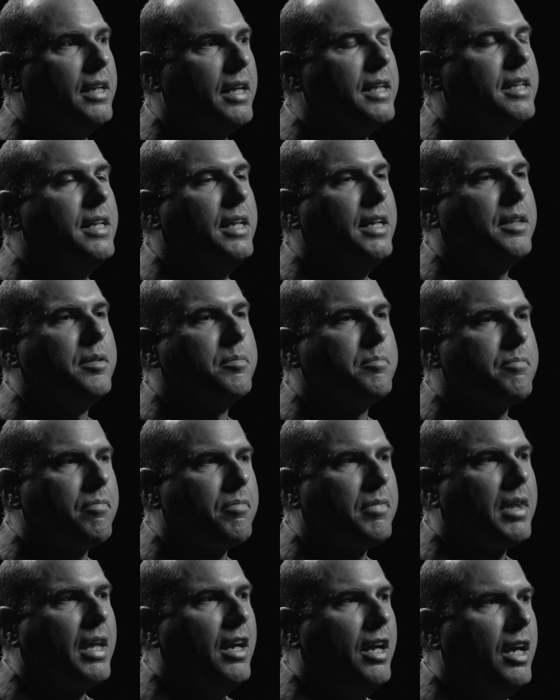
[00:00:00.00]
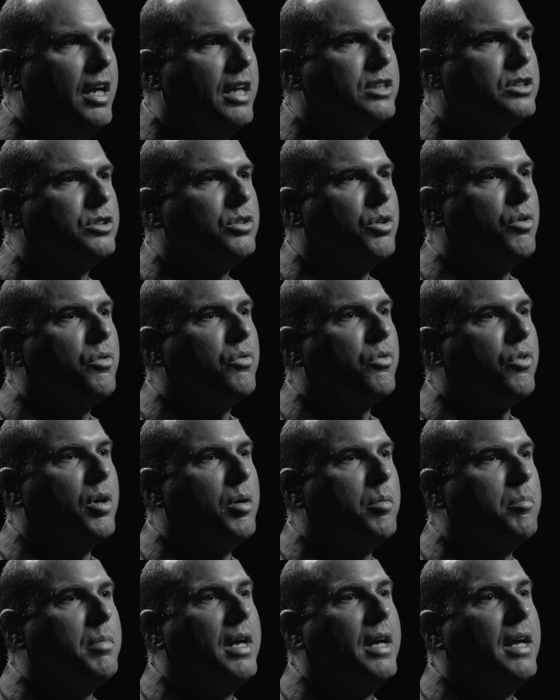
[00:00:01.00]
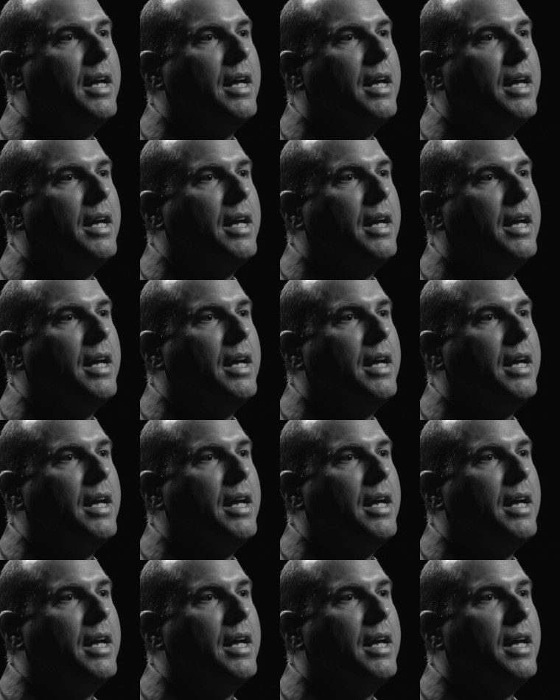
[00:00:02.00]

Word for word: and I did. And so from